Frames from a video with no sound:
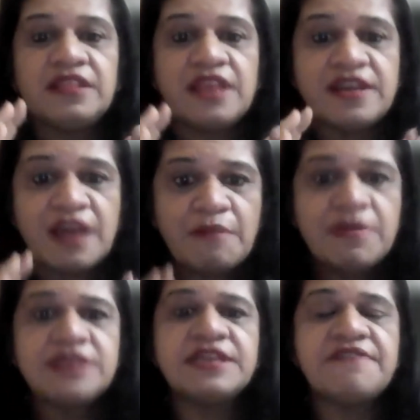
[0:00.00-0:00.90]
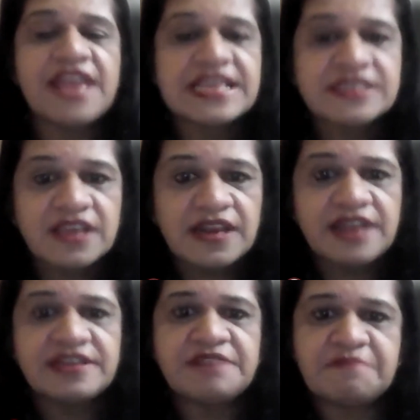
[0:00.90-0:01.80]
the numbers have
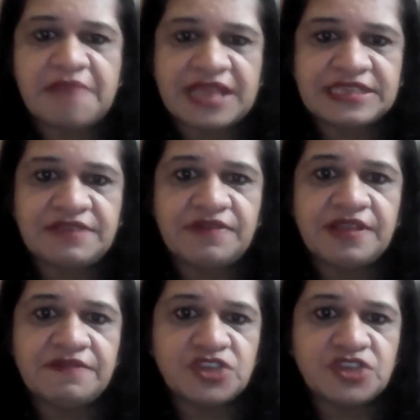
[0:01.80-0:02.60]
escalated massively,